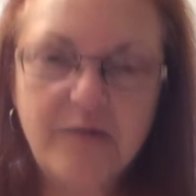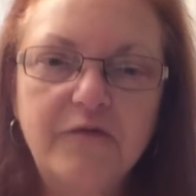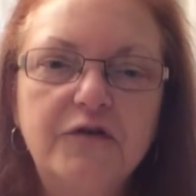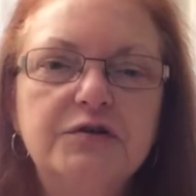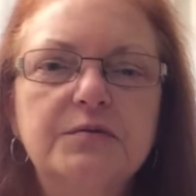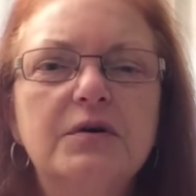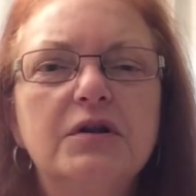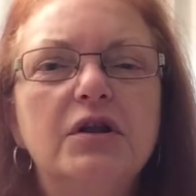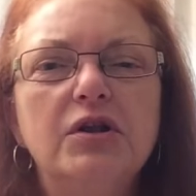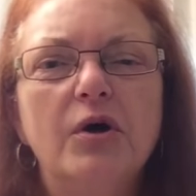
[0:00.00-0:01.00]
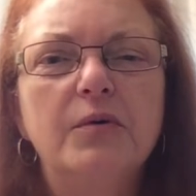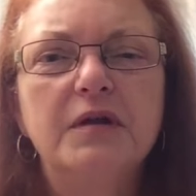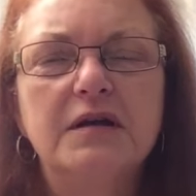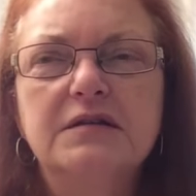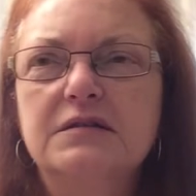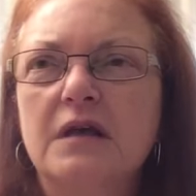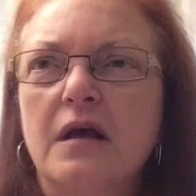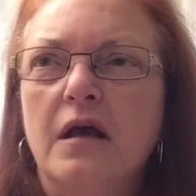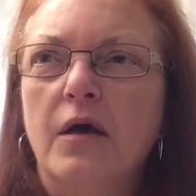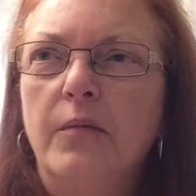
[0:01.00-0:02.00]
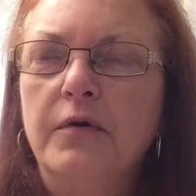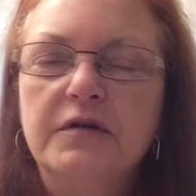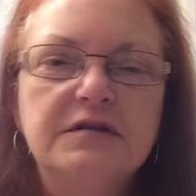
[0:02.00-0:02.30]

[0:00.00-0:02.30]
First, we're going to notice where